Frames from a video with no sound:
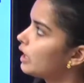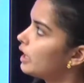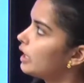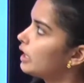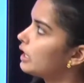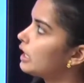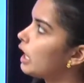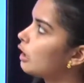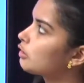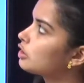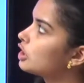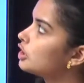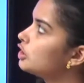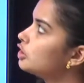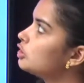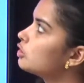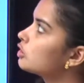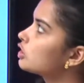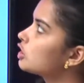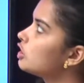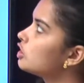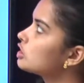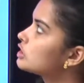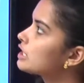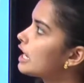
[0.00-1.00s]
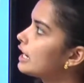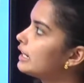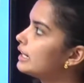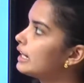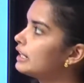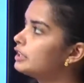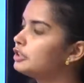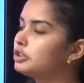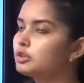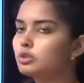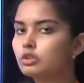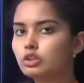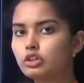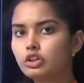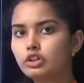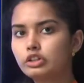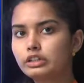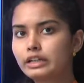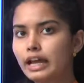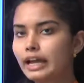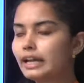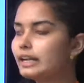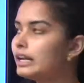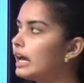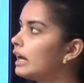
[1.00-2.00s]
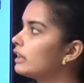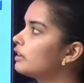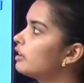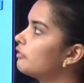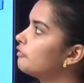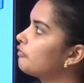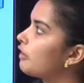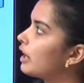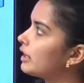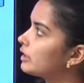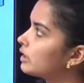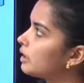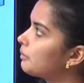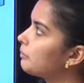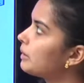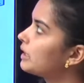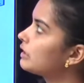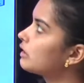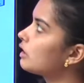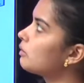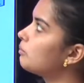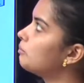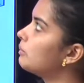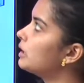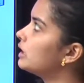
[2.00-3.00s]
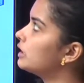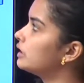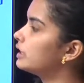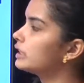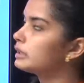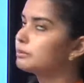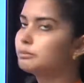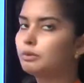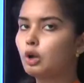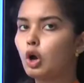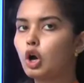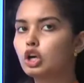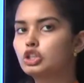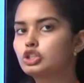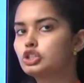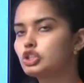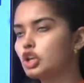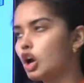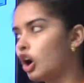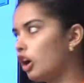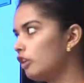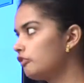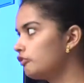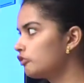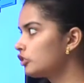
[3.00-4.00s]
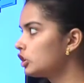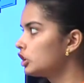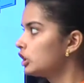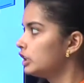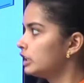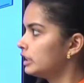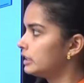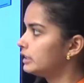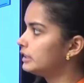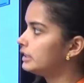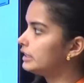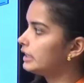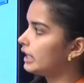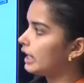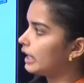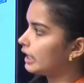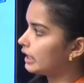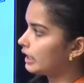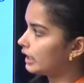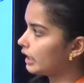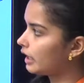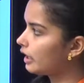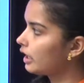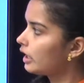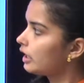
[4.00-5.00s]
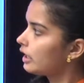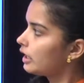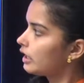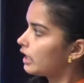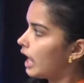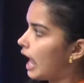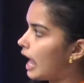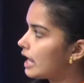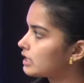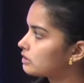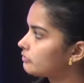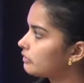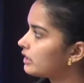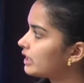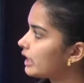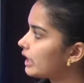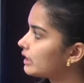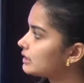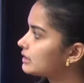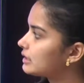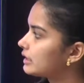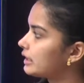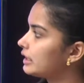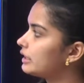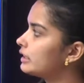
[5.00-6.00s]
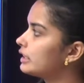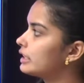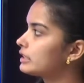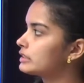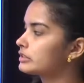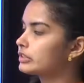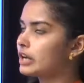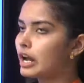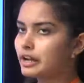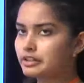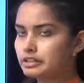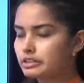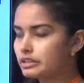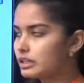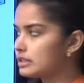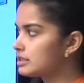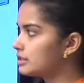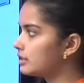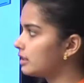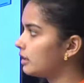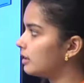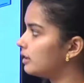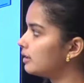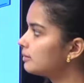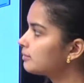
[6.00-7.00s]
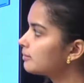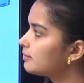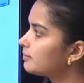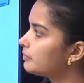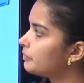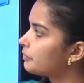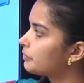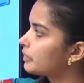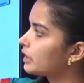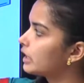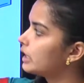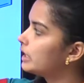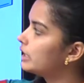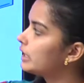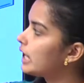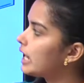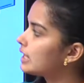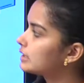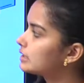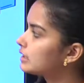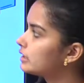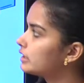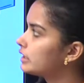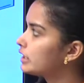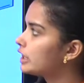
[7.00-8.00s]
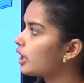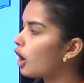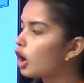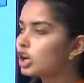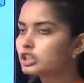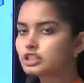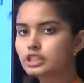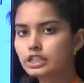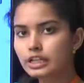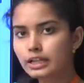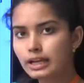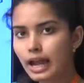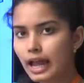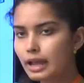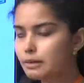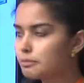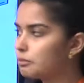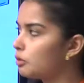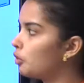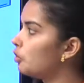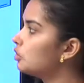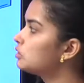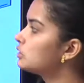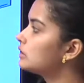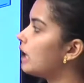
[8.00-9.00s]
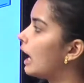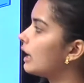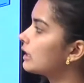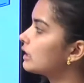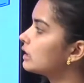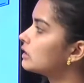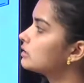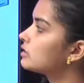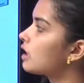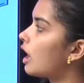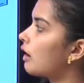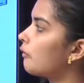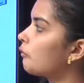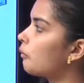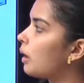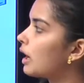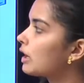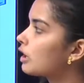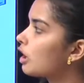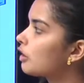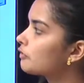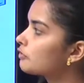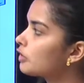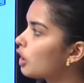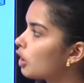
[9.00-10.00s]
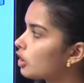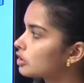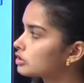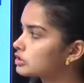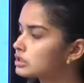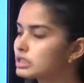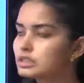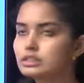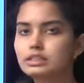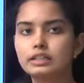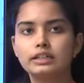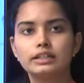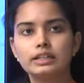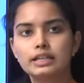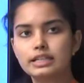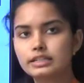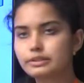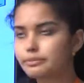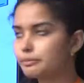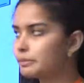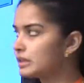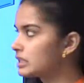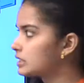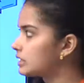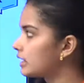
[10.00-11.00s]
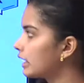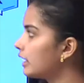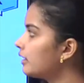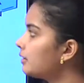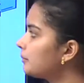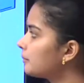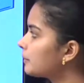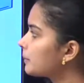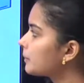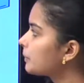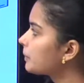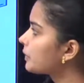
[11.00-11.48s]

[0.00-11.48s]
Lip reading: Now the nucleoside and nucleotide are the fundamental building blocks of DNA. As we can see the structures here, it has a deoxyribose, that is one of the oxygen is missing,